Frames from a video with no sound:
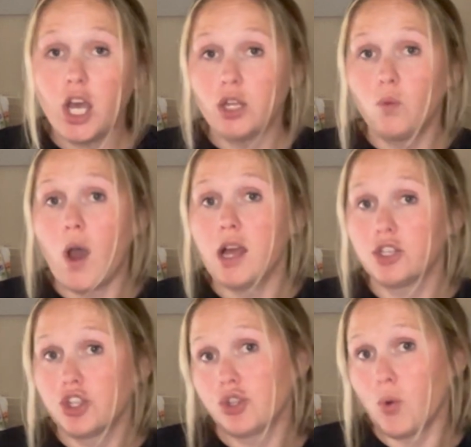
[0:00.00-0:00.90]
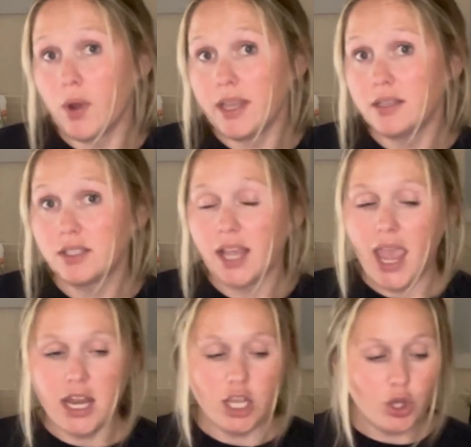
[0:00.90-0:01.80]
unwise choice.
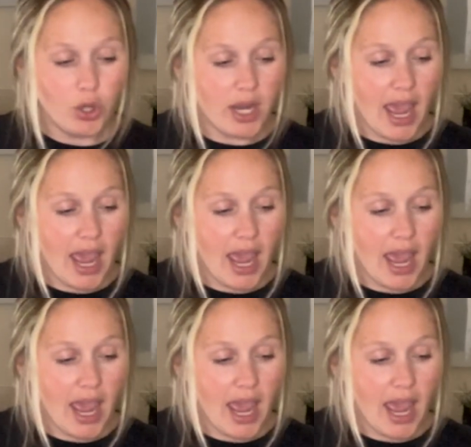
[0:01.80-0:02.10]
And it could